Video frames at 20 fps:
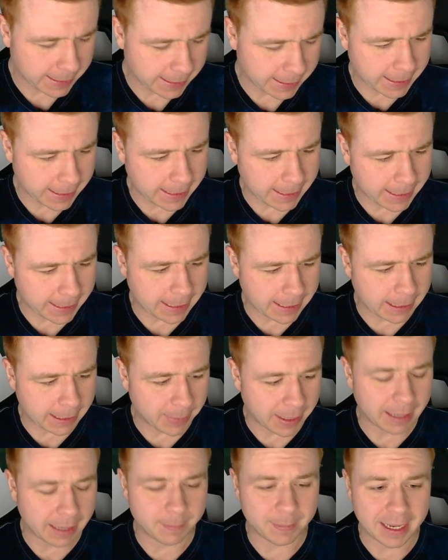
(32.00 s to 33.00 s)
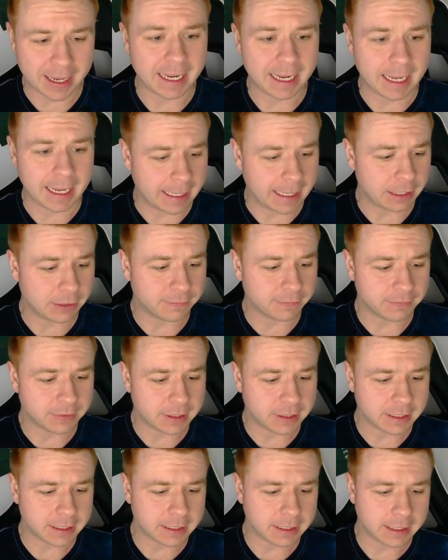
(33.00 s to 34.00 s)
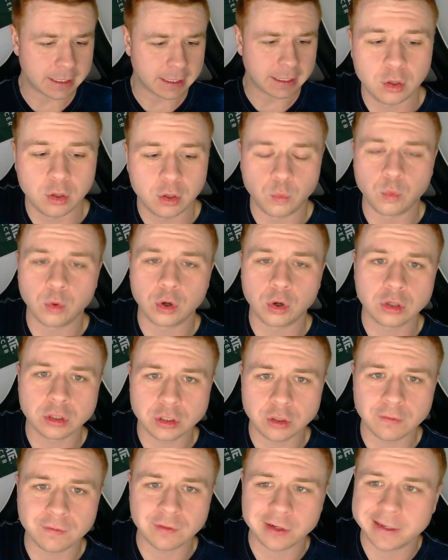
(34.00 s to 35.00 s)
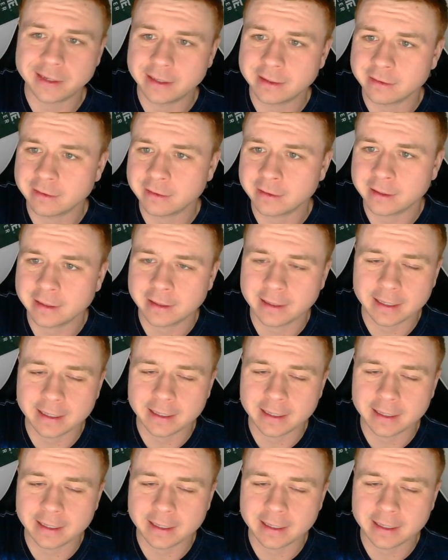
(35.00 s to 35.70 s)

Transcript: on my end of the world over here,